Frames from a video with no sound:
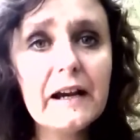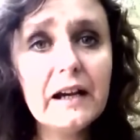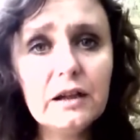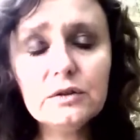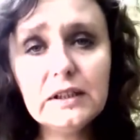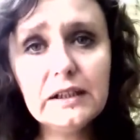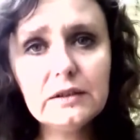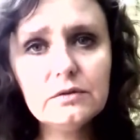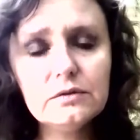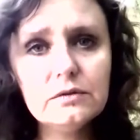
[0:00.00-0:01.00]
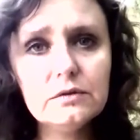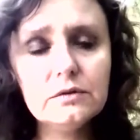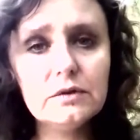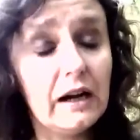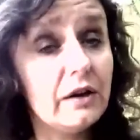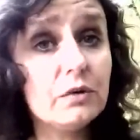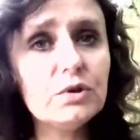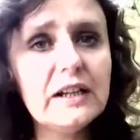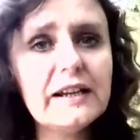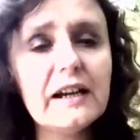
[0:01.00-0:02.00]
I would
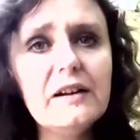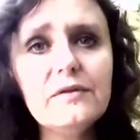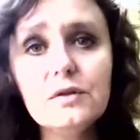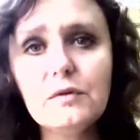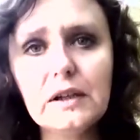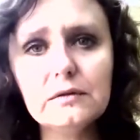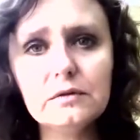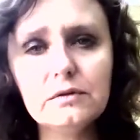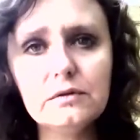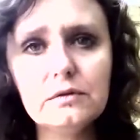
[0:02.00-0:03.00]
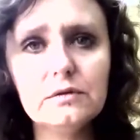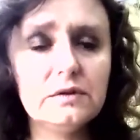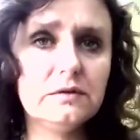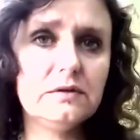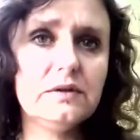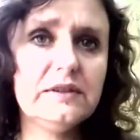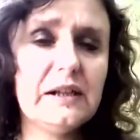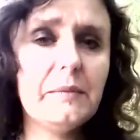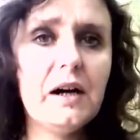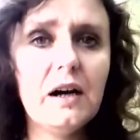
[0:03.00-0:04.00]
like everyone who
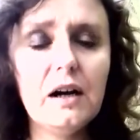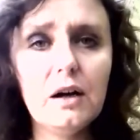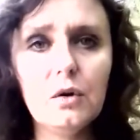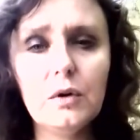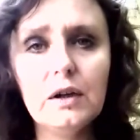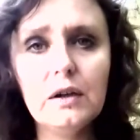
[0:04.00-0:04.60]
somehow